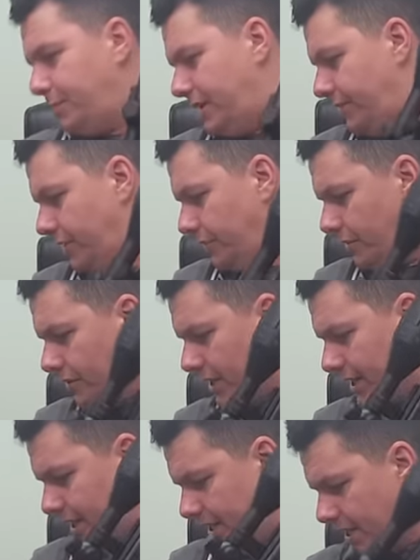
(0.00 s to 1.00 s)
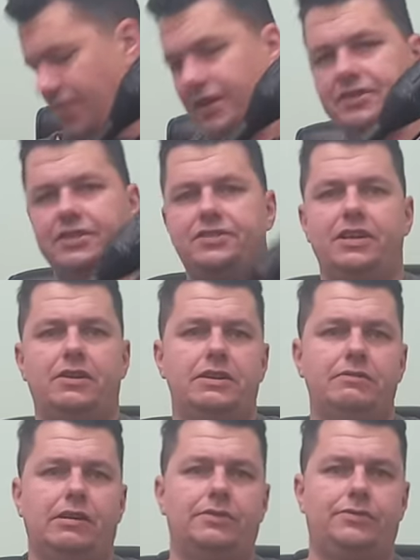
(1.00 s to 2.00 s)
believe it or not, again, this is the only
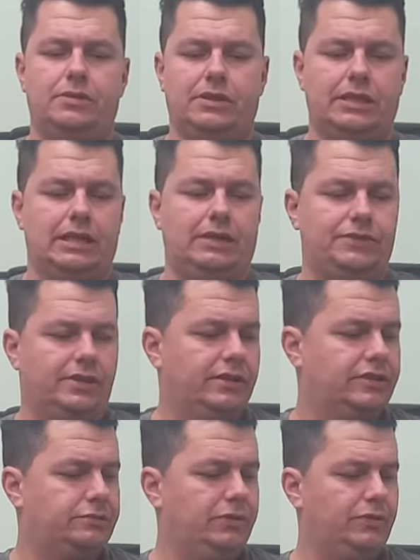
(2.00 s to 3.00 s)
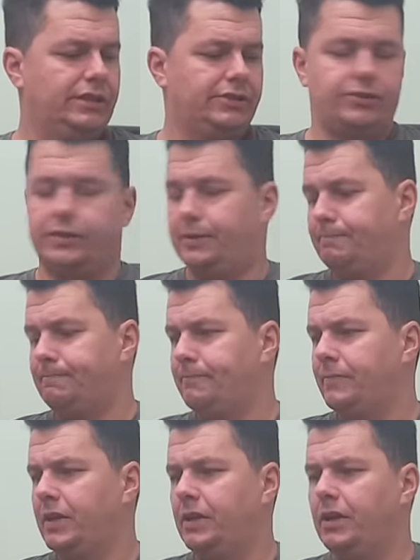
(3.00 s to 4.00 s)
rifle I have that has swivel links on it.
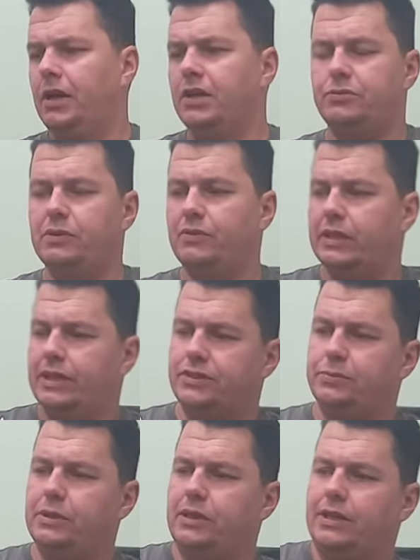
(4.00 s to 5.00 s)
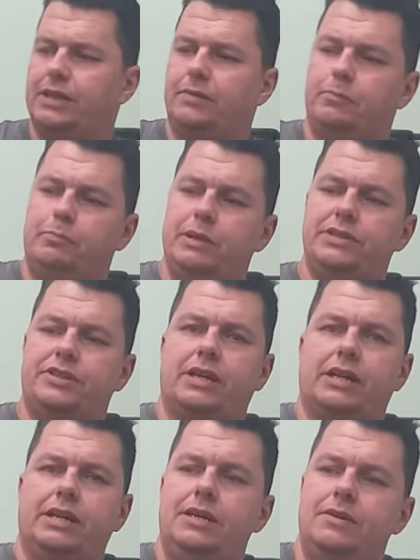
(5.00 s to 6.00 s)
Swivel links, what are they?
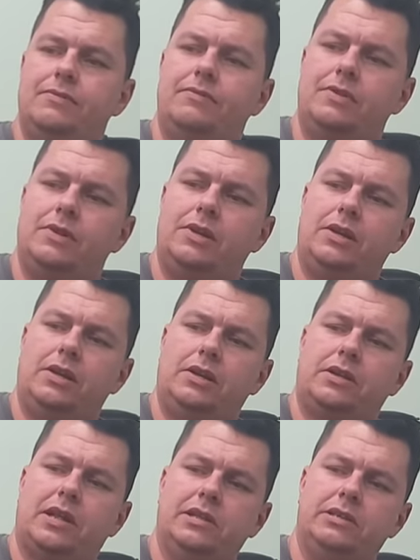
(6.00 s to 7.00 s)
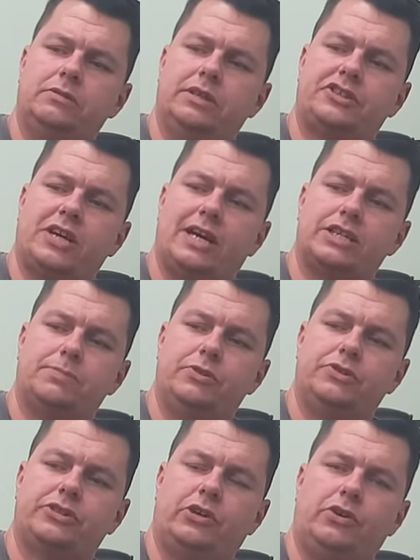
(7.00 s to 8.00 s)
Basically, the little
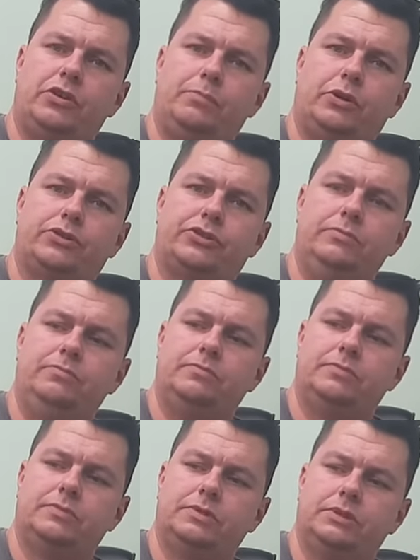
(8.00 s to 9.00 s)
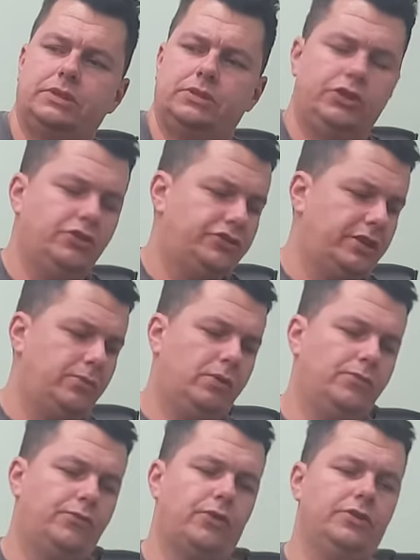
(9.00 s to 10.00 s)
attachments on the bottom, usually
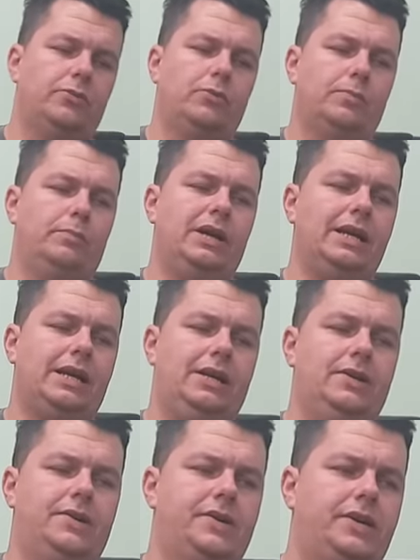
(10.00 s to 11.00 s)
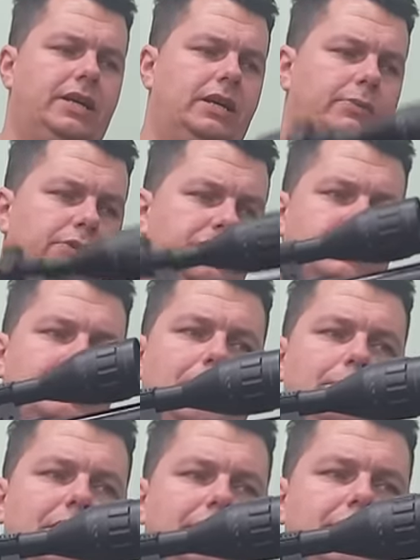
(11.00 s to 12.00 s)
one front, one back, and we just
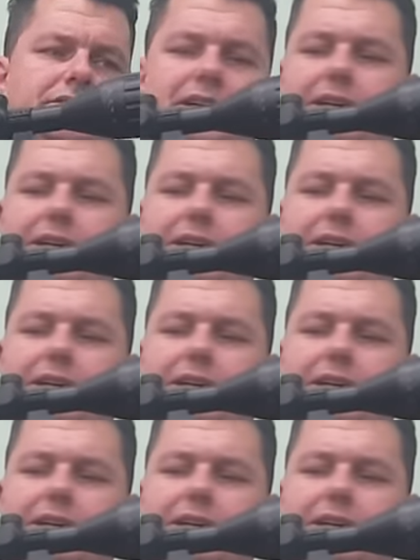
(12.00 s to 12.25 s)
about make these